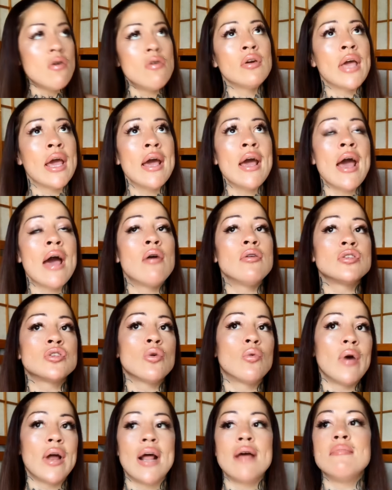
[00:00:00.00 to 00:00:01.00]
Okay, and
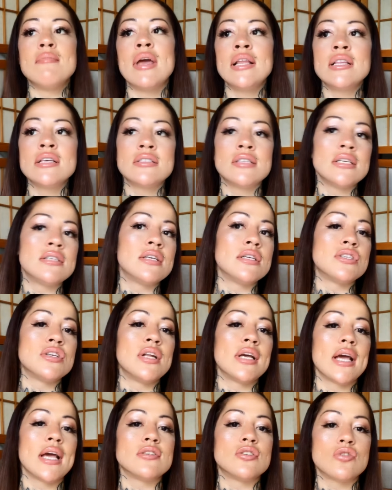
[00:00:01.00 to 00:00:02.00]
so when I made this
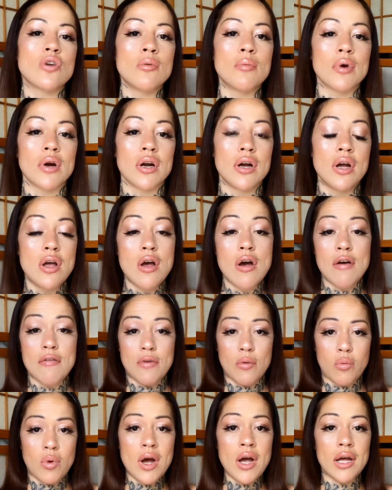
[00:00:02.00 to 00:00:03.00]
decision to get sober,
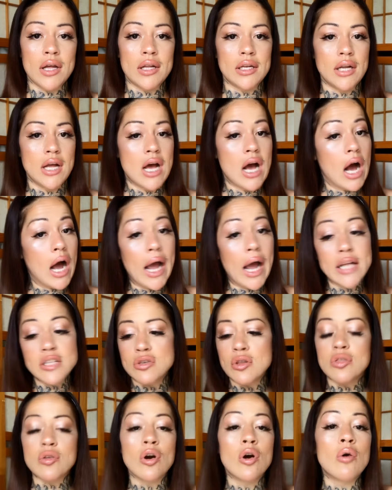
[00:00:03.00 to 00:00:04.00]
for one, I had
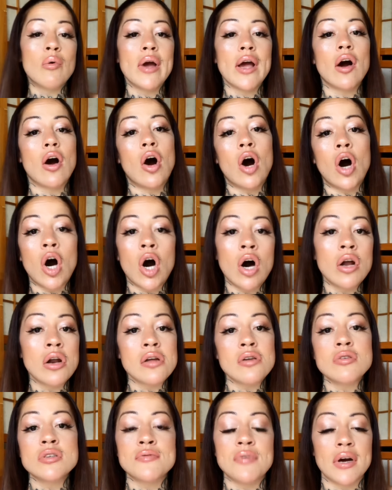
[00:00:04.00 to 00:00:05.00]
to throw away all
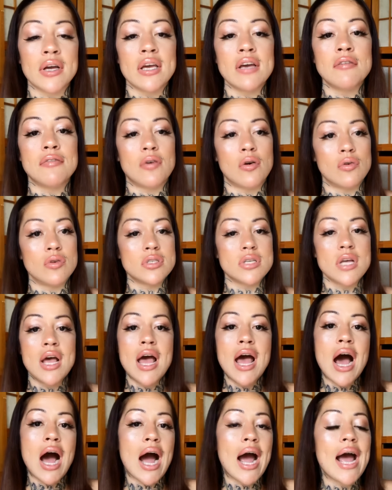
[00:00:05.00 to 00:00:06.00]
of those fucking phones.
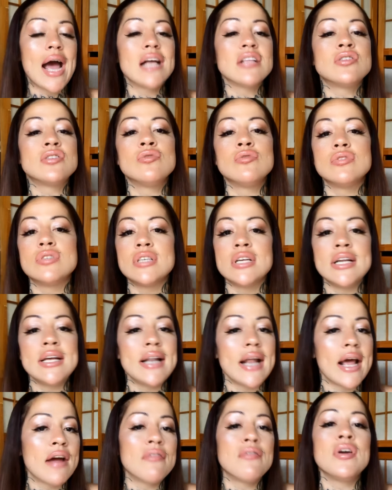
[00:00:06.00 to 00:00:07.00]
I had to
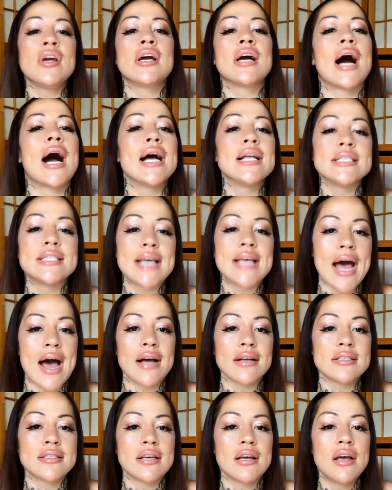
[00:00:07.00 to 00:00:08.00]
delete every
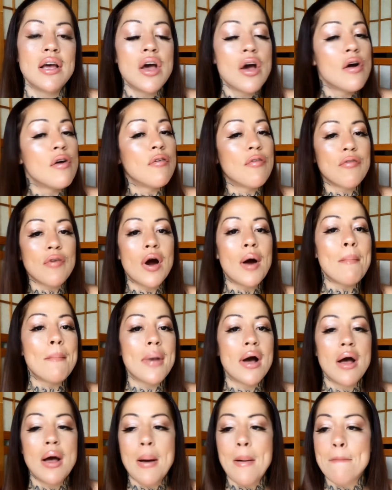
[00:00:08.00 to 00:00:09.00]
contact
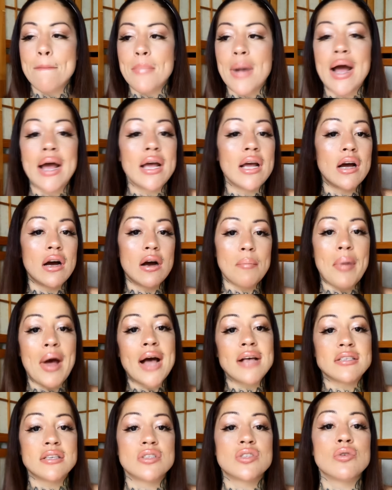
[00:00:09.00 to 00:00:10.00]
from my
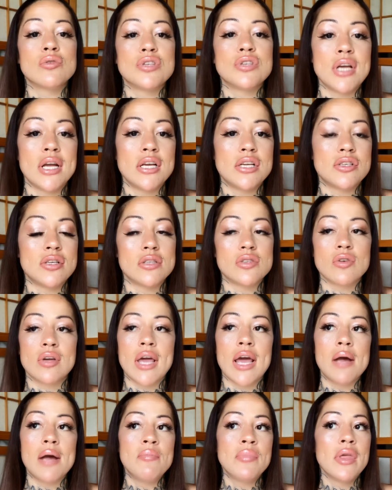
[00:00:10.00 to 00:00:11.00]
past associations,
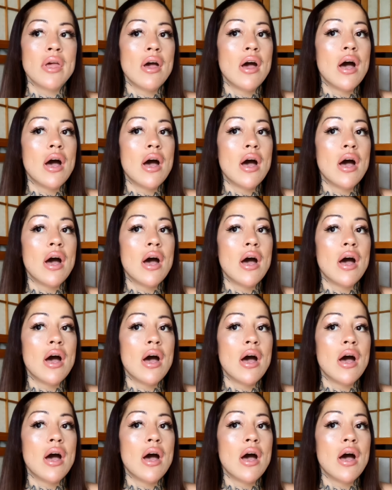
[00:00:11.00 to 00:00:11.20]
okay?